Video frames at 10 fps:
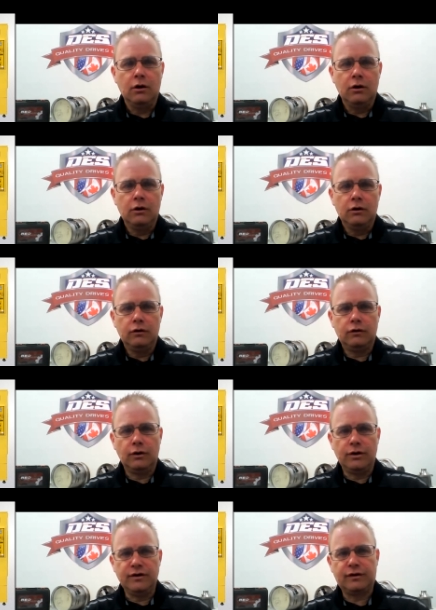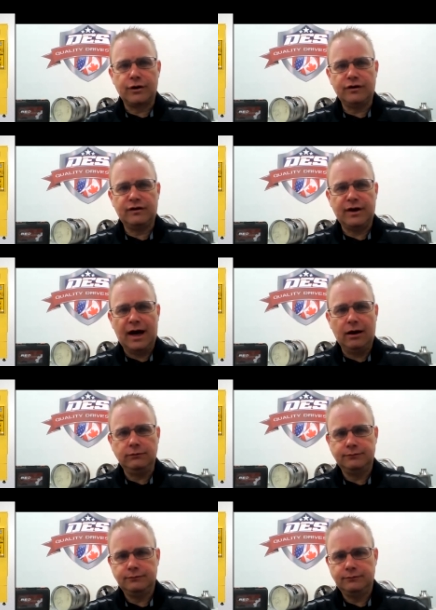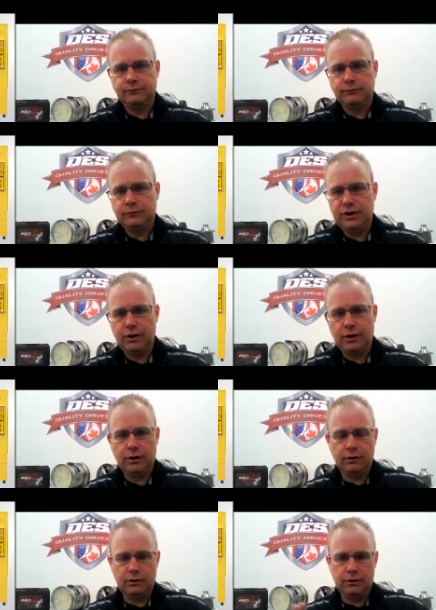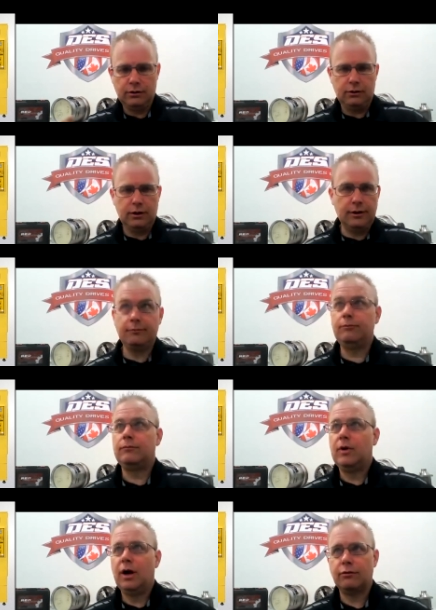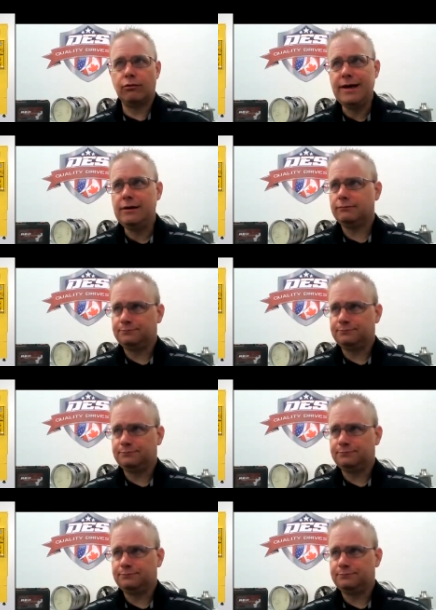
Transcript: So this third style here on the right